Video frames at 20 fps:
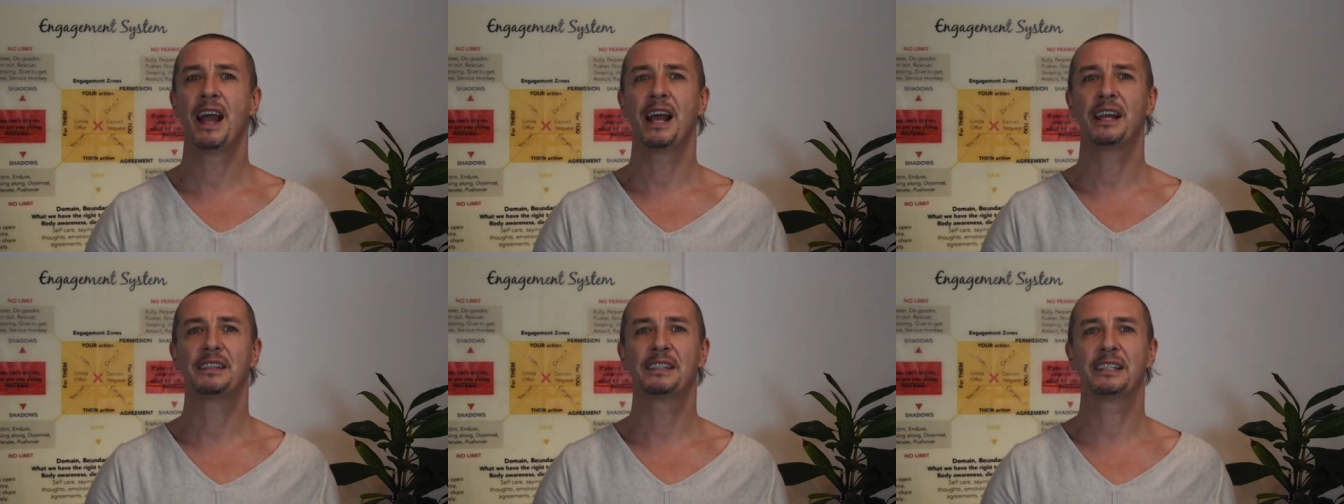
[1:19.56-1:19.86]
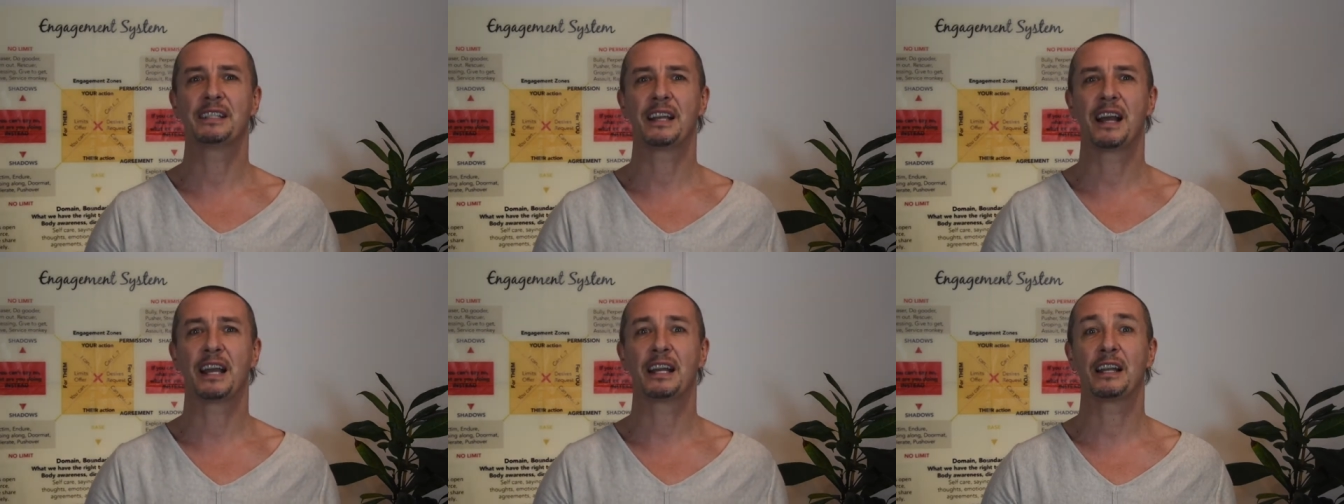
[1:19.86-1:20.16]
as a
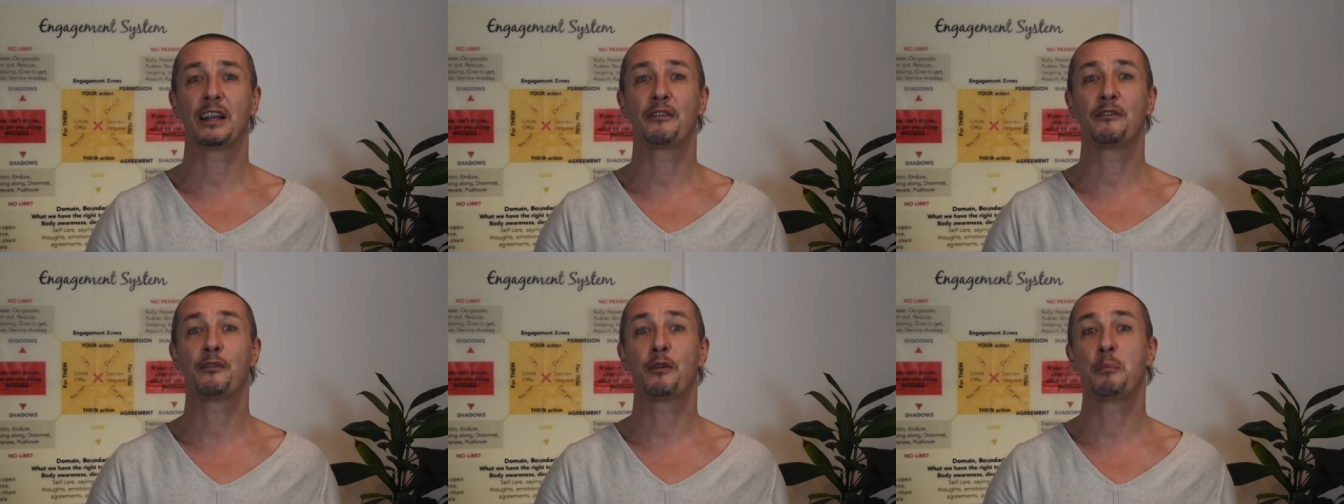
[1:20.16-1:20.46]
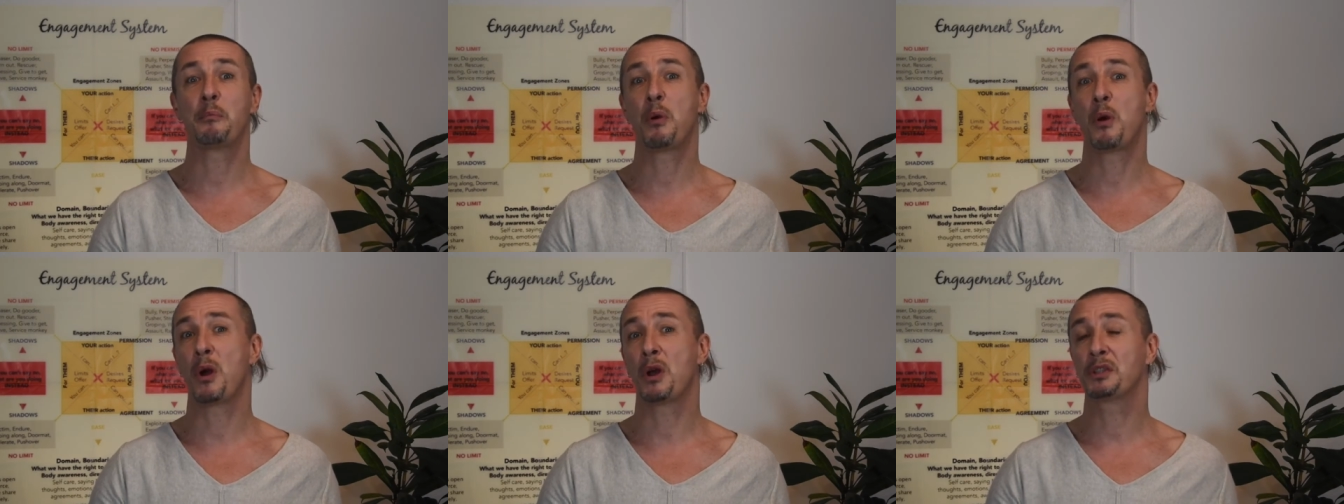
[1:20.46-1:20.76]
guideline for
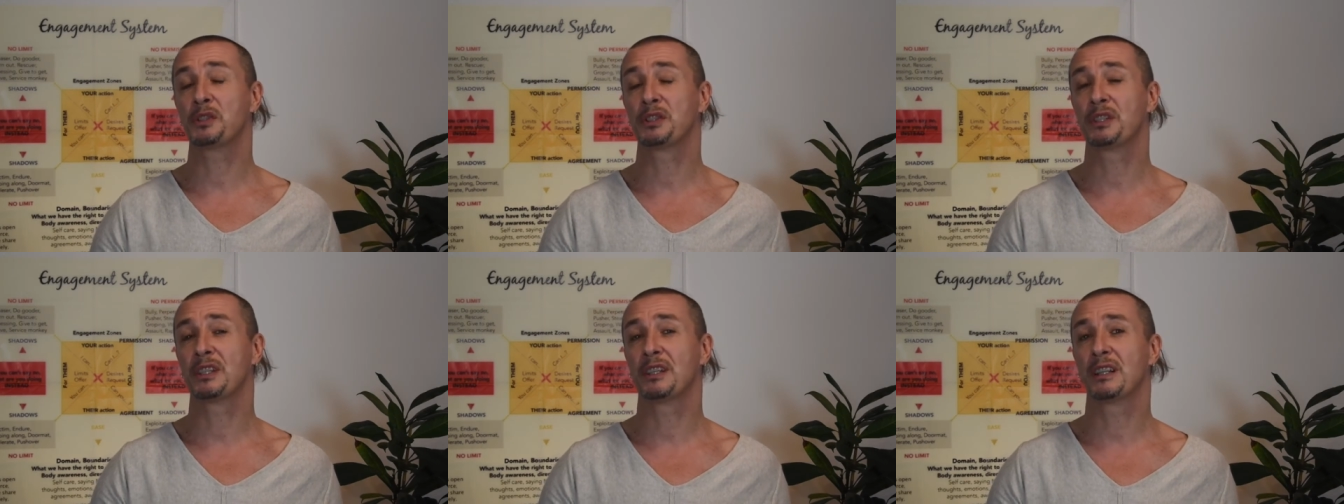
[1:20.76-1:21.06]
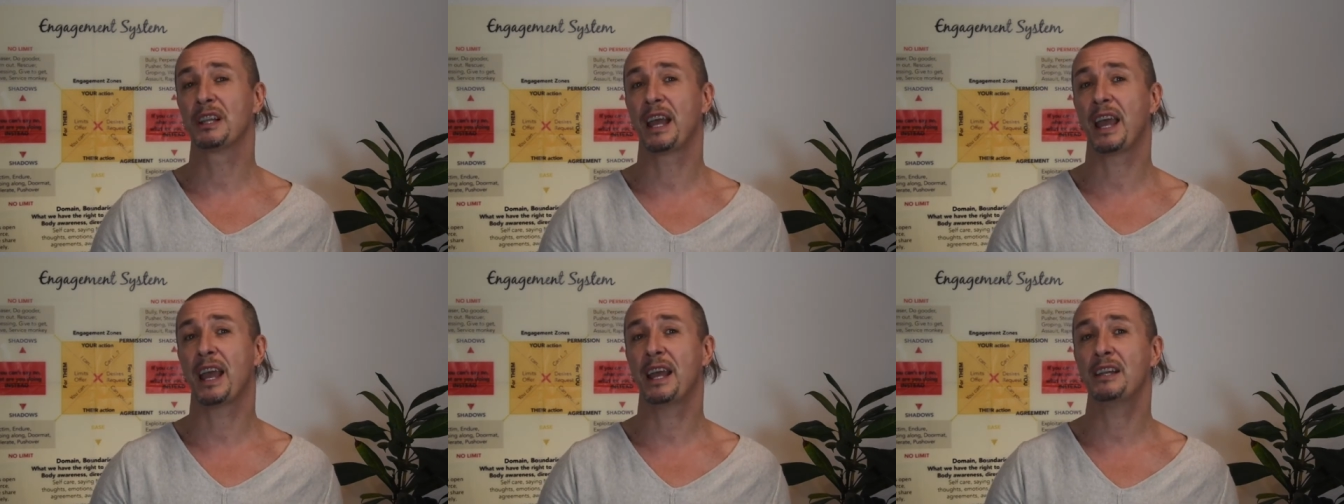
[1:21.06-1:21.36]

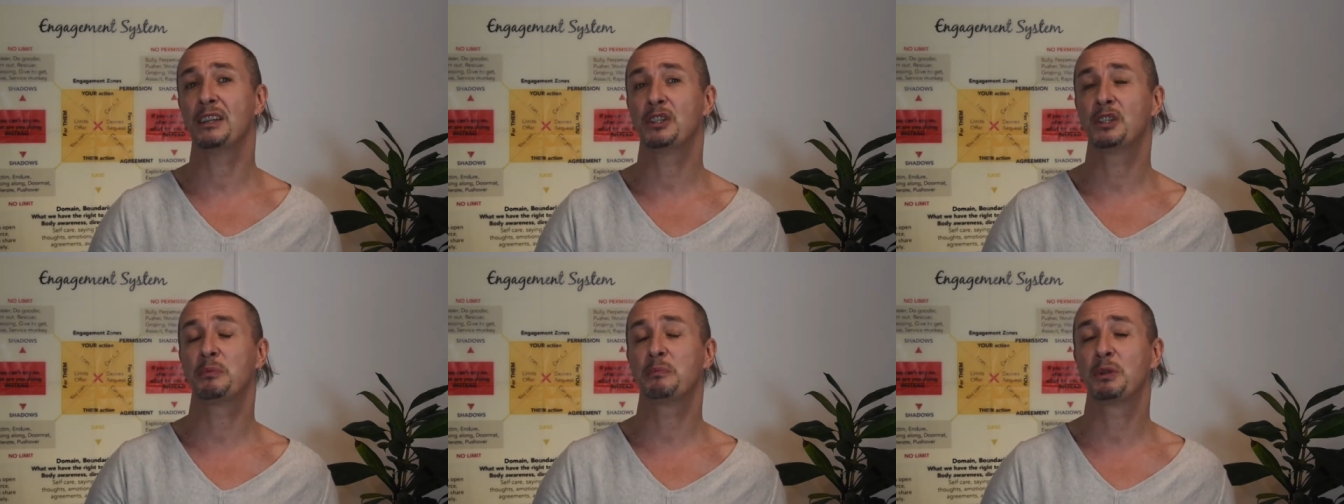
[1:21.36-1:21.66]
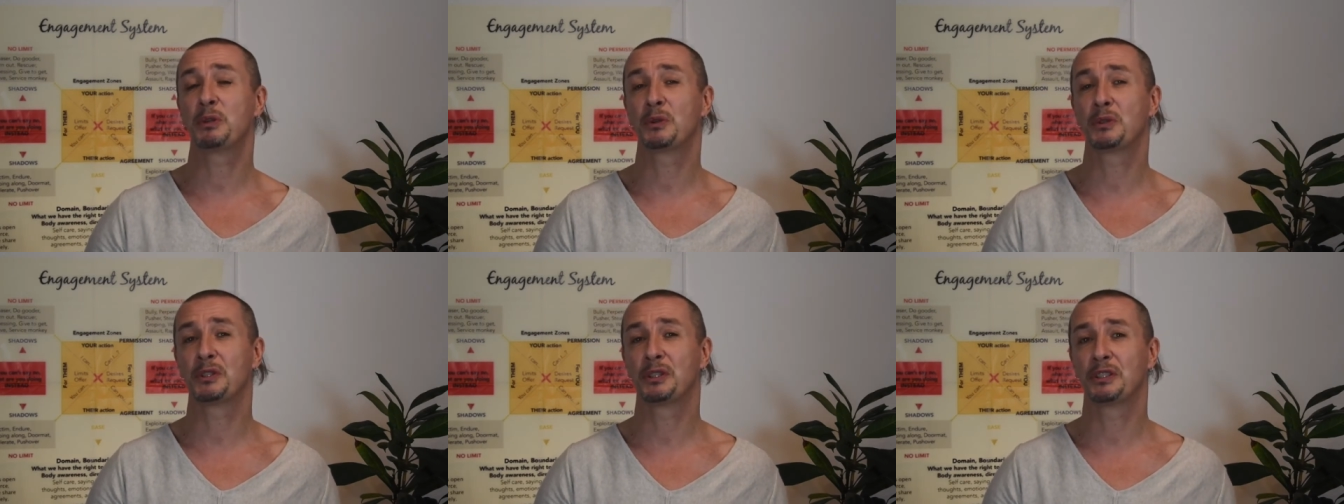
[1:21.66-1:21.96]
personal and
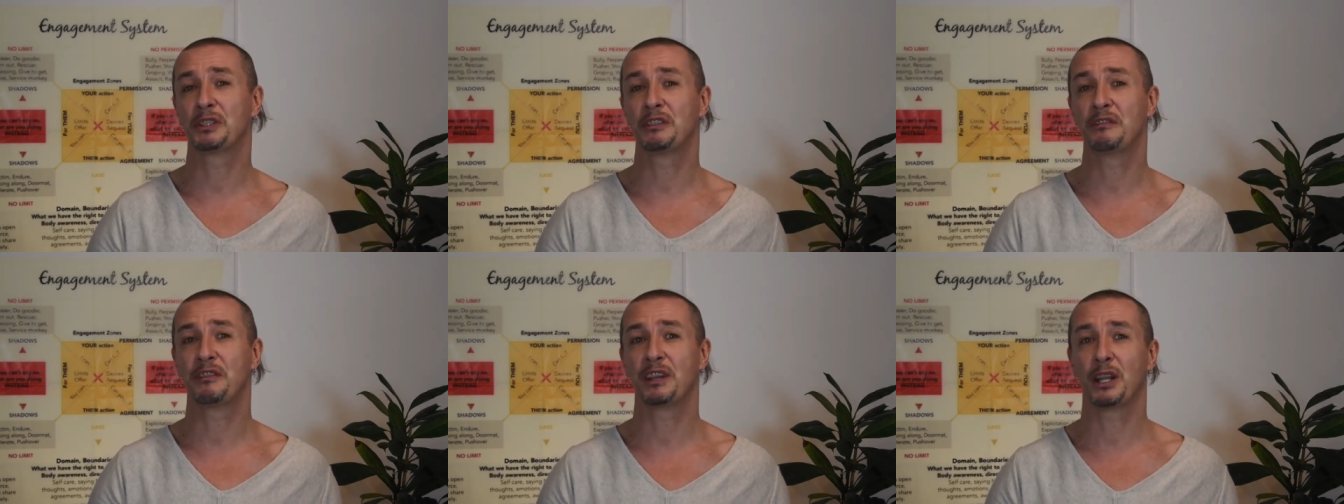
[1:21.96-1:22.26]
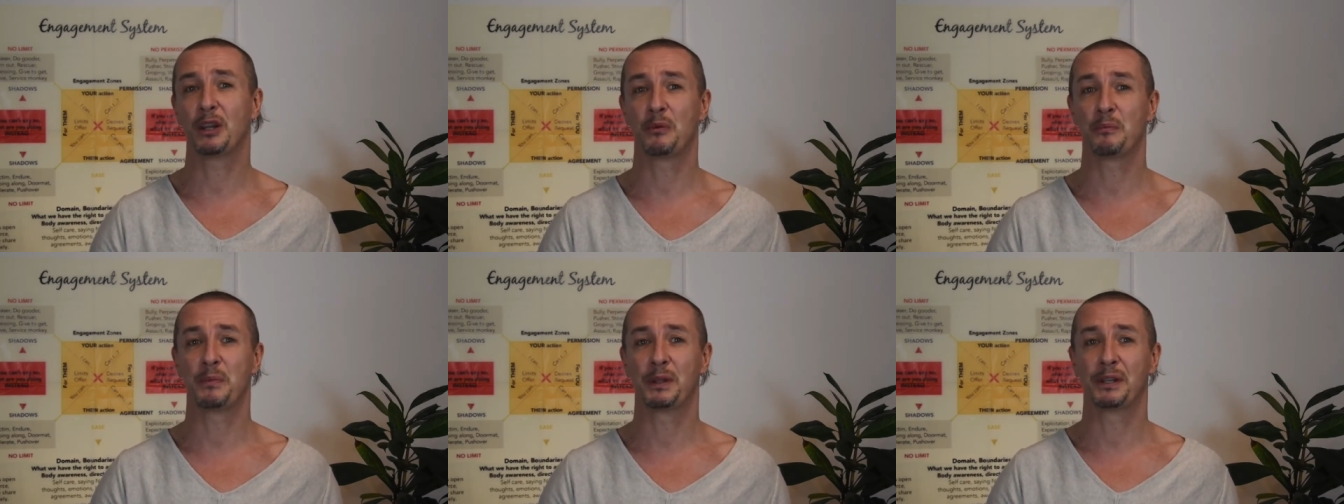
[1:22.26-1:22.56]
spiritual
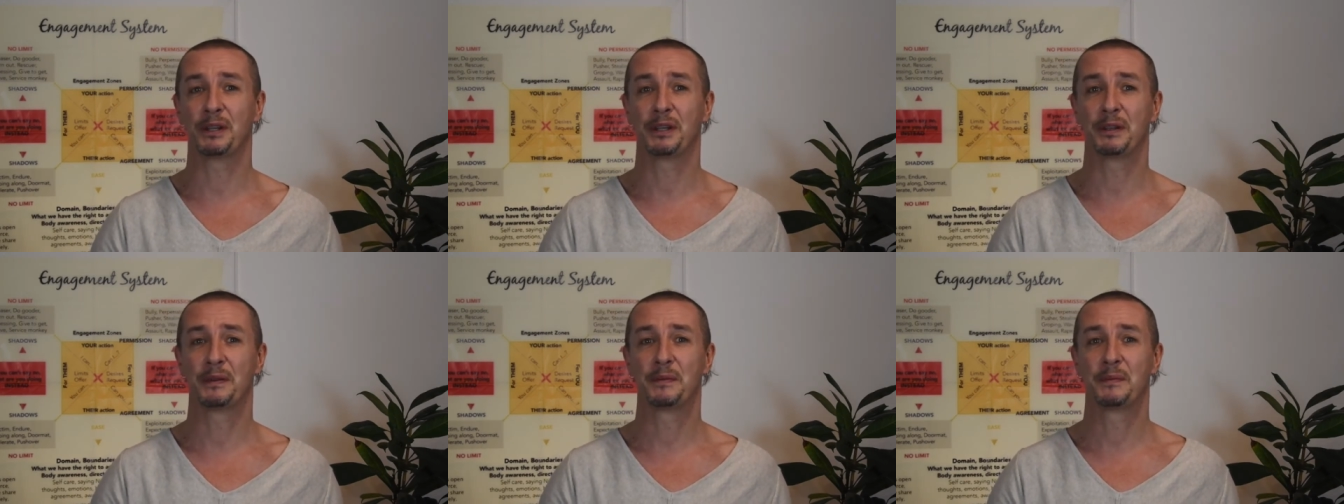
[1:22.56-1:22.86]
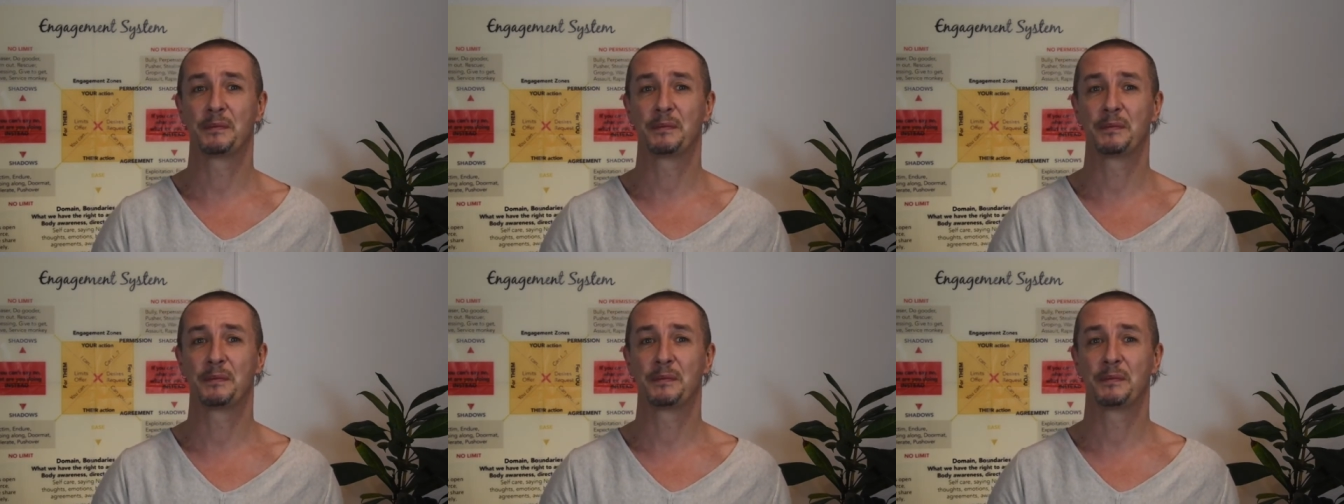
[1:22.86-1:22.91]
development.